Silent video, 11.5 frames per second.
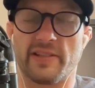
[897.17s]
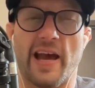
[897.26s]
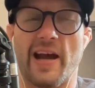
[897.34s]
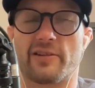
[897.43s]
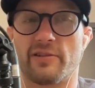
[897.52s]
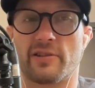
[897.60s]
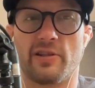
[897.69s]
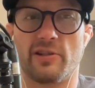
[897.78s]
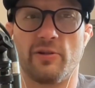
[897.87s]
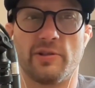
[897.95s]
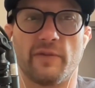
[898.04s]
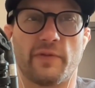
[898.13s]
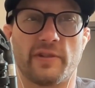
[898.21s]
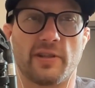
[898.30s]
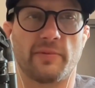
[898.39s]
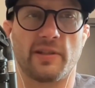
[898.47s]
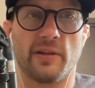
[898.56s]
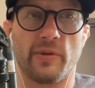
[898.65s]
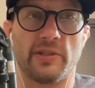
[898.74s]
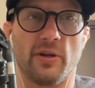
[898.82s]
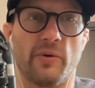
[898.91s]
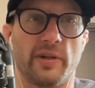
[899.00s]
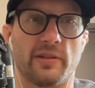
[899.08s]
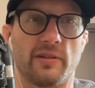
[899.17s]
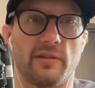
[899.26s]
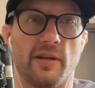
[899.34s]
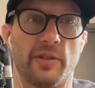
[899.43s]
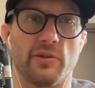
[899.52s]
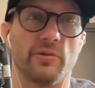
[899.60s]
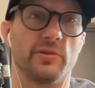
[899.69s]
actors could use it for something that we don't want them to use it